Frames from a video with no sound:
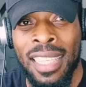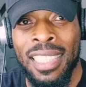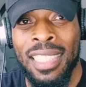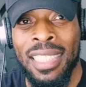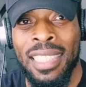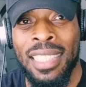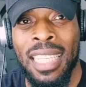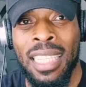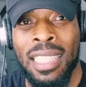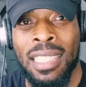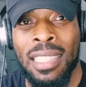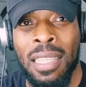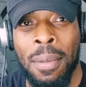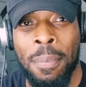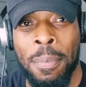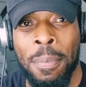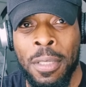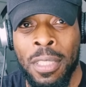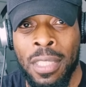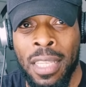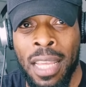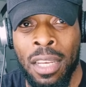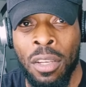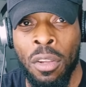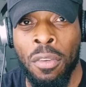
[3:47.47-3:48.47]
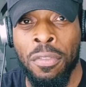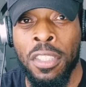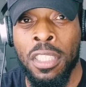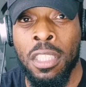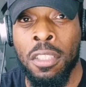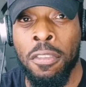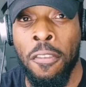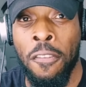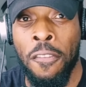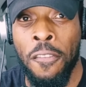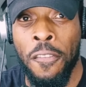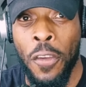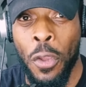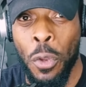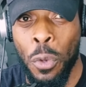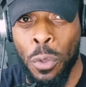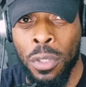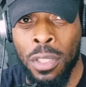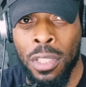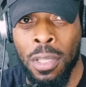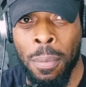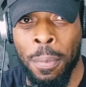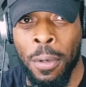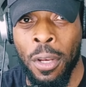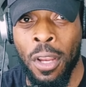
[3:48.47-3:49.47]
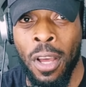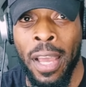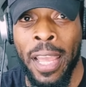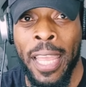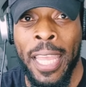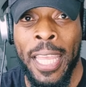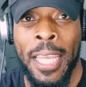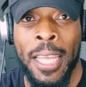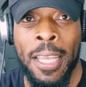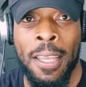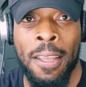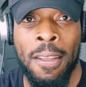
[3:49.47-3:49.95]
60% of its food supply,